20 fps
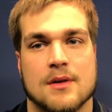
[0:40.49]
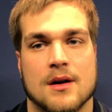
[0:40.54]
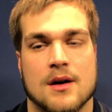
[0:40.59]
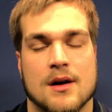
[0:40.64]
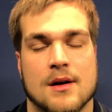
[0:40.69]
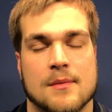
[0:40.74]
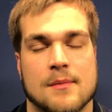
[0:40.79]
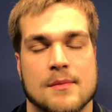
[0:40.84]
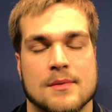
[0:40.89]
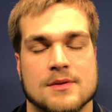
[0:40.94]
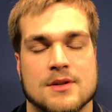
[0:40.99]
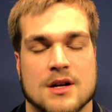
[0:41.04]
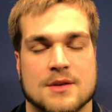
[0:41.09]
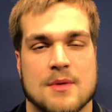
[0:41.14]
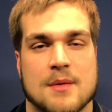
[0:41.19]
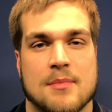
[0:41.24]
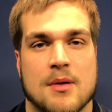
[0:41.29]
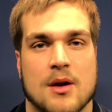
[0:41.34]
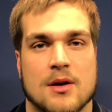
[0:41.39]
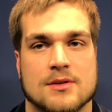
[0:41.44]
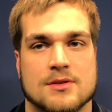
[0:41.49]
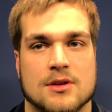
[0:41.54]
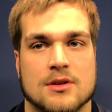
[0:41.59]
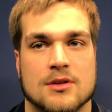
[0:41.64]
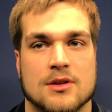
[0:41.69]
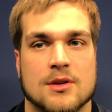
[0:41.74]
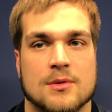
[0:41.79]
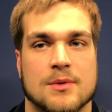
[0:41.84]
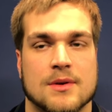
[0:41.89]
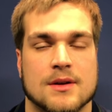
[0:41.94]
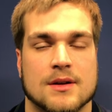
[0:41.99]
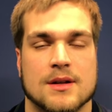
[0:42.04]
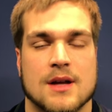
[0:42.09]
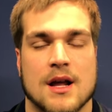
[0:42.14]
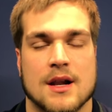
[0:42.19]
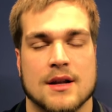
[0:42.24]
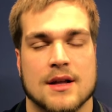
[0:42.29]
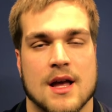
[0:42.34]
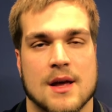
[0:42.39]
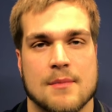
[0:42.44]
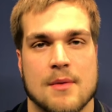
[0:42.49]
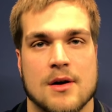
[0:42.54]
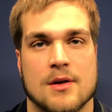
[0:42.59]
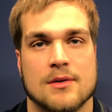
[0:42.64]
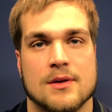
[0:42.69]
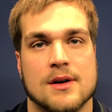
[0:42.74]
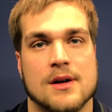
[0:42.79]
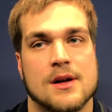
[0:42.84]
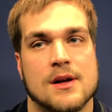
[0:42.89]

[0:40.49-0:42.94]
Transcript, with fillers: Um, talked to my parents earlier when it kind of came out.